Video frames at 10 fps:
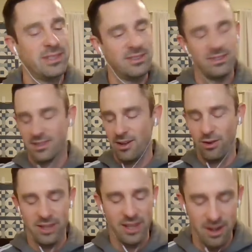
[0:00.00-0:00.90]
we've been,
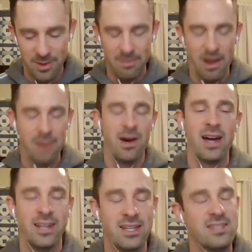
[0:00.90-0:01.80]
you know, in my
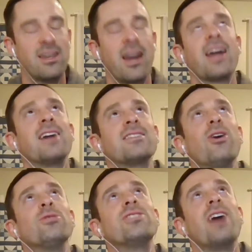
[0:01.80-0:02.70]
mind, I just thought I got
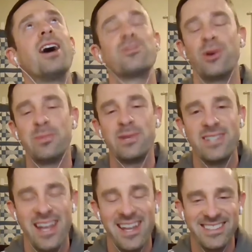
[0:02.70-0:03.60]
to hold Josh
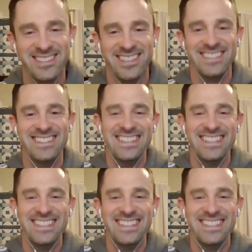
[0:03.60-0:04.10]
Roper's hand.